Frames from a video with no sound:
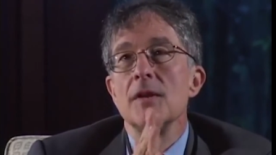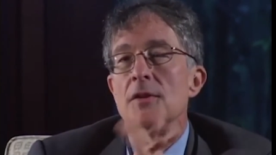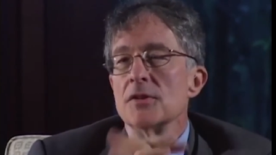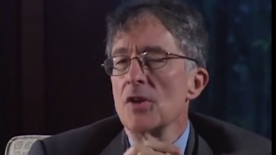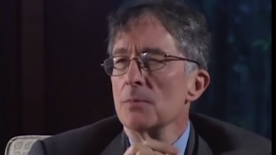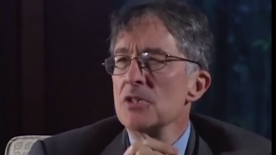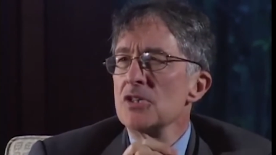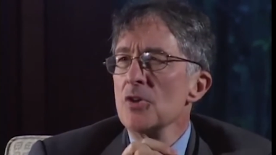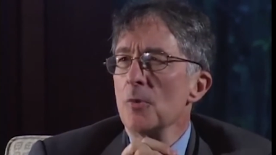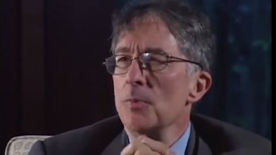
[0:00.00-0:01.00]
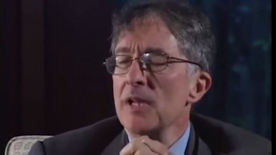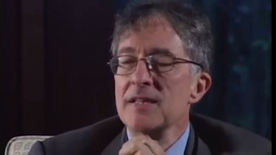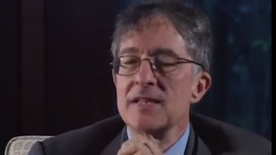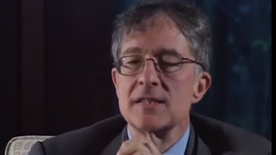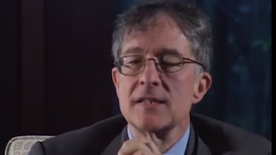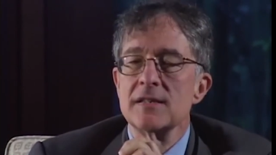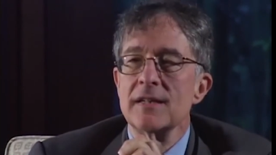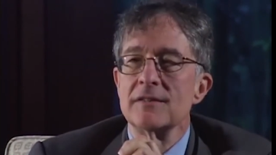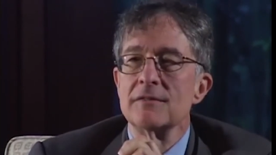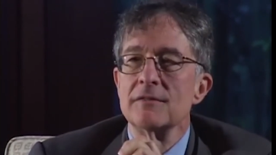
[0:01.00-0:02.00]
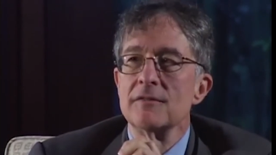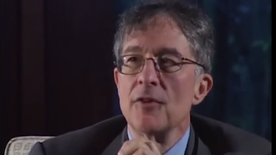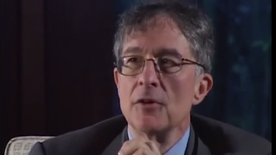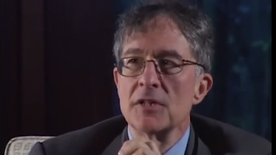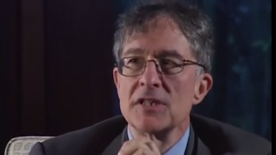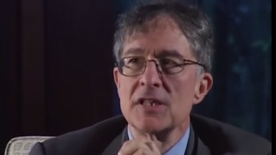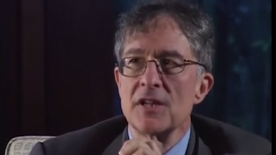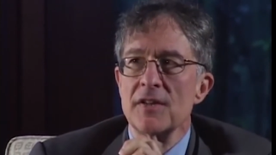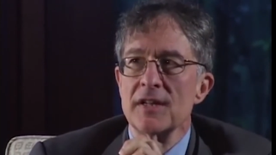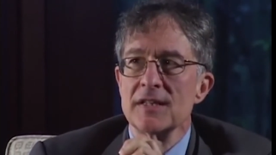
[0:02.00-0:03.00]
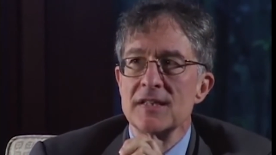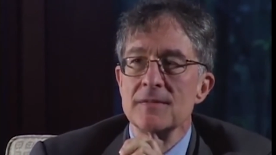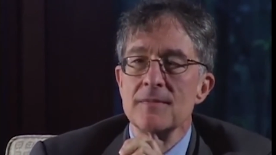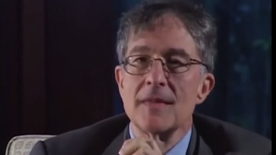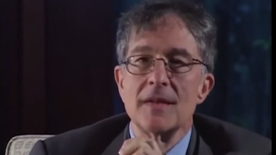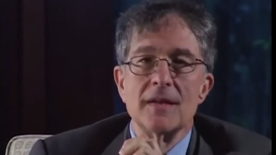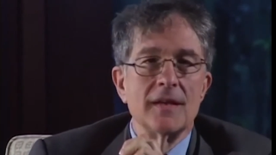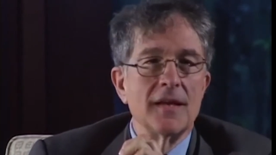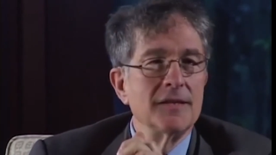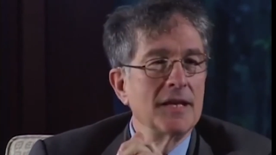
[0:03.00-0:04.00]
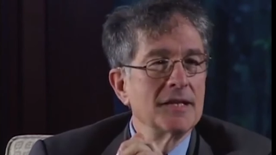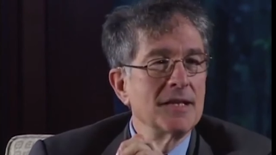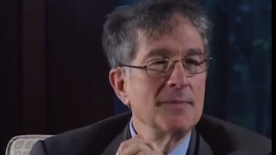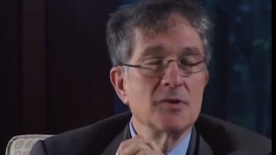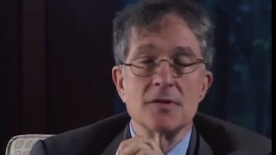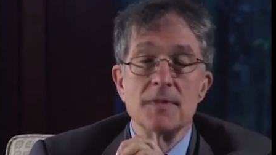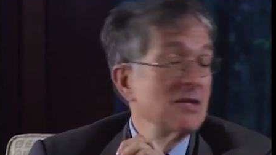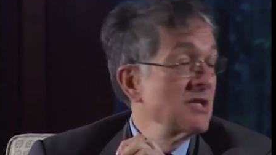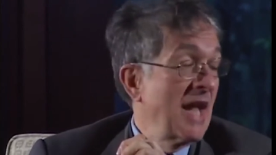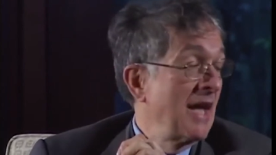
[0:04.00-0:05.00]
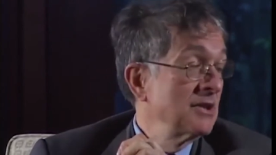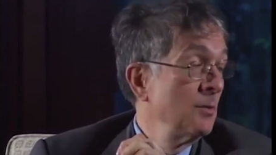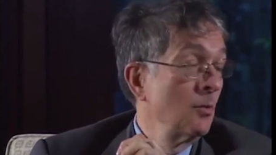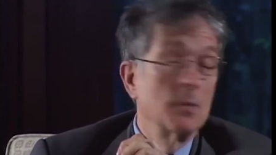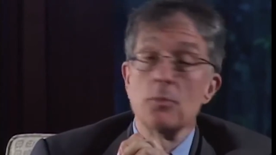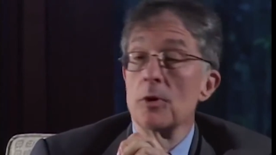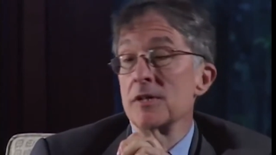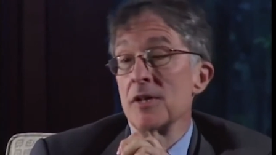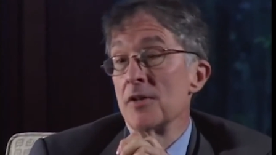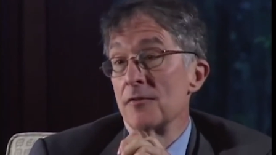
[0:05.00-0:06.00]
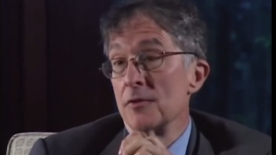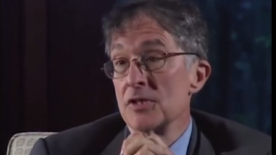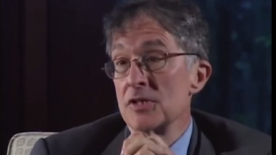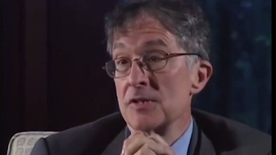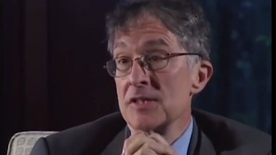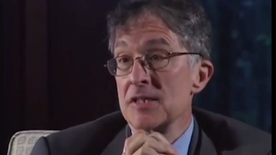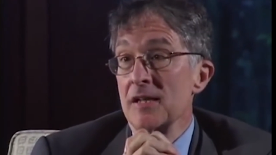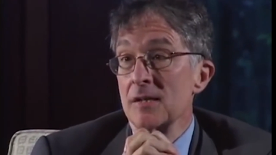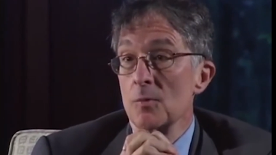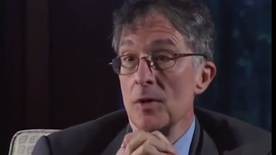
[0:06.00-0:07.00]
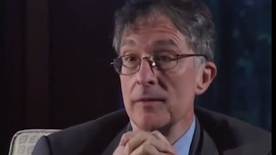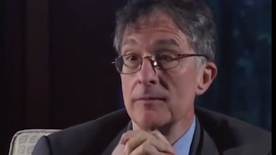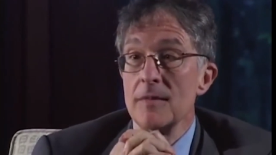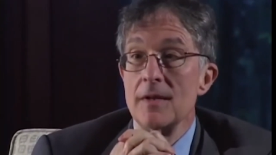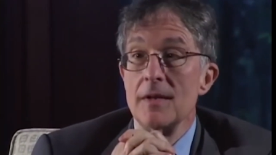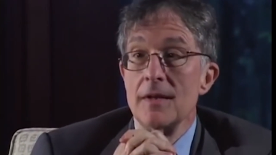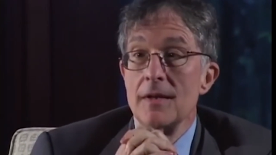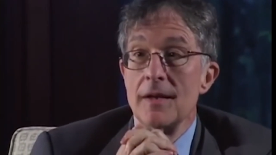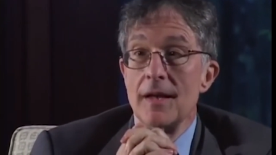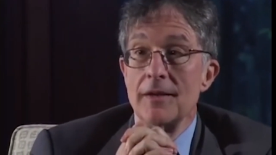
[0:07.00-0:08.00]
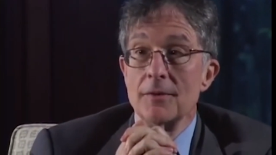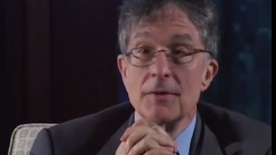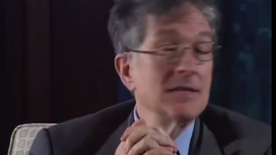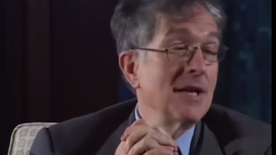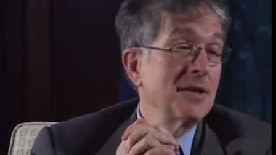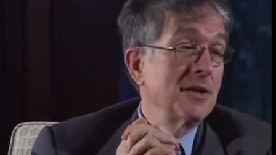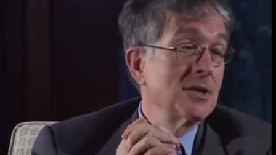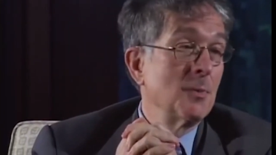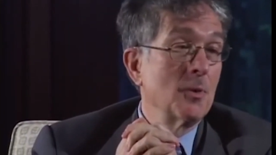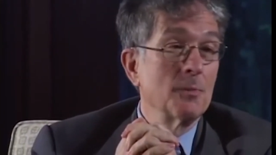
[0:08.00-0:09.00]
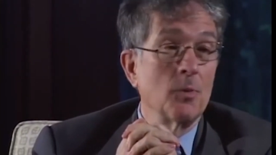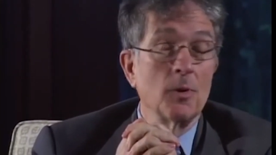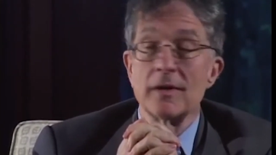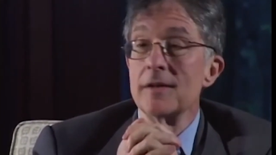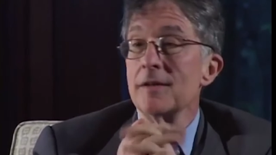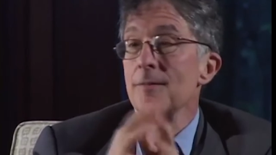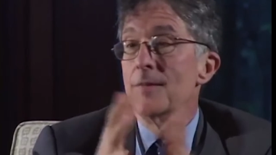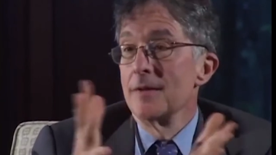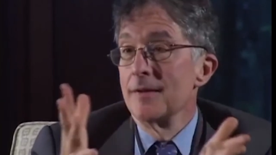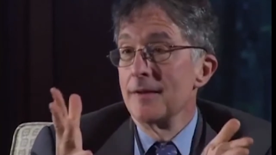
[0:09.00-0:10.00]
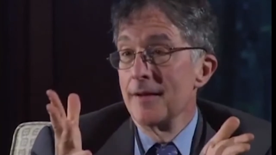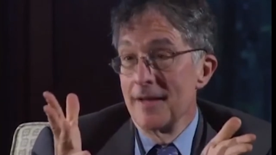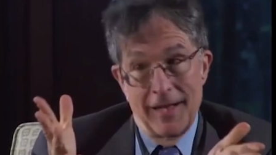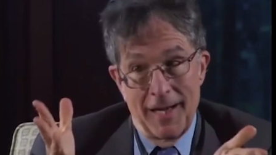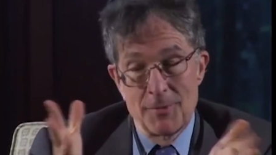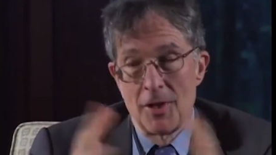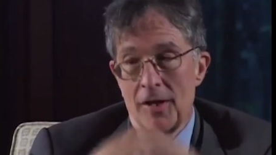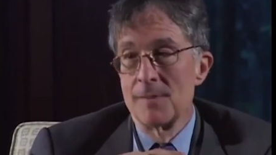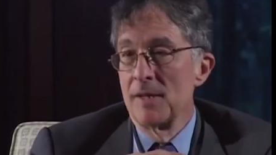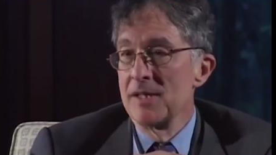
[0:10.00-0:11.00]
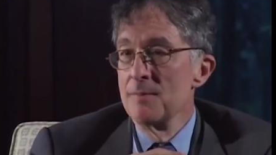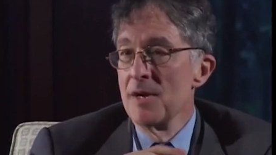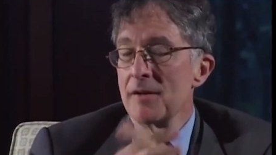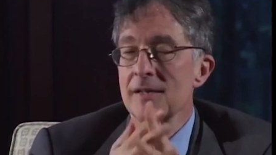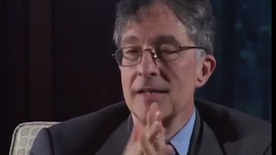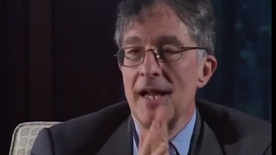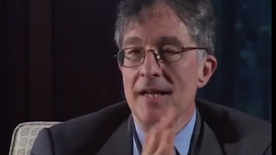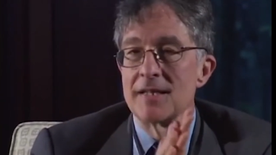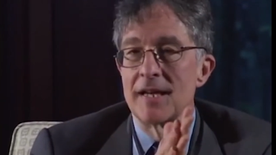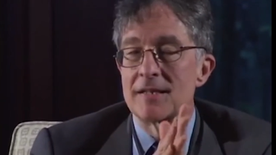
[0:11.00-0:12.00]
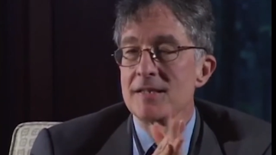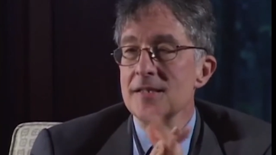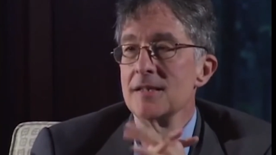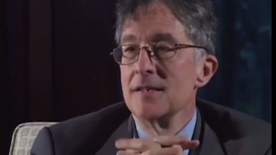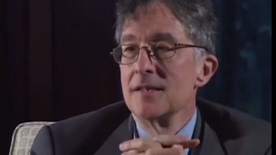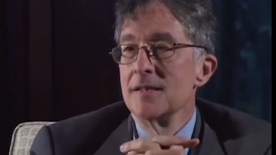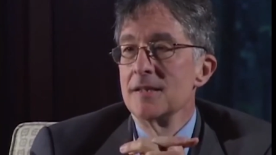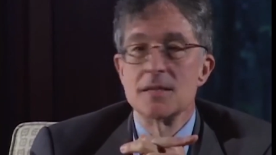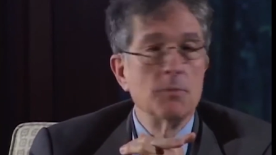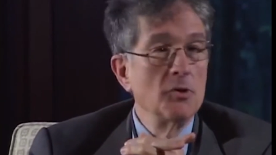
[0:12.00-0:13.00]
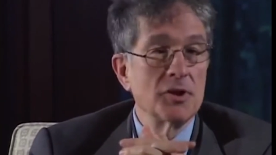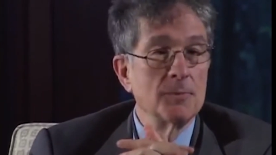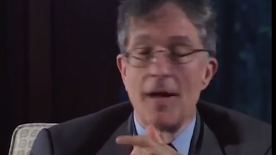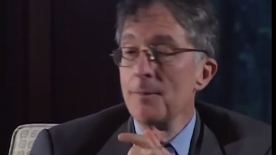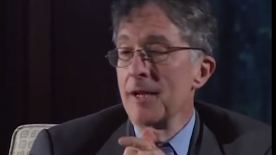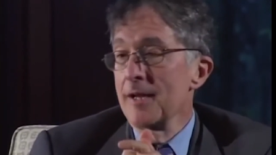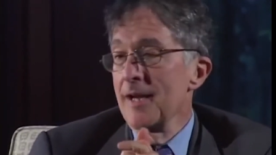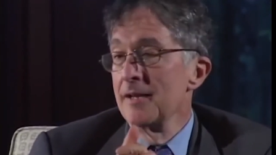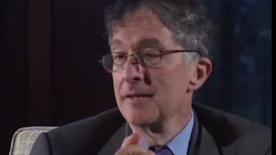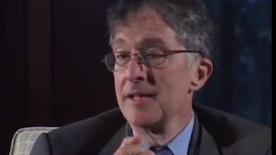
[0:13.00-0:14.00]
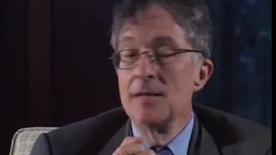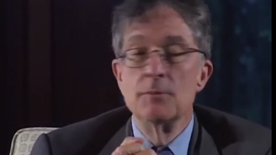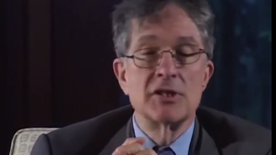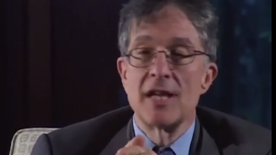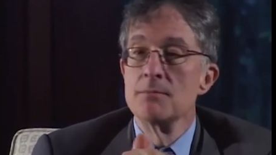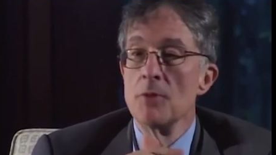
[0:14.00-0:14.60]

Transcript: there's almost no place that focuses on this. And yet it seems to me it's actually more important than the first or the second one. And the reason I think it's more important, and again I'm talking about the American context, is most of the public, and I indeed would say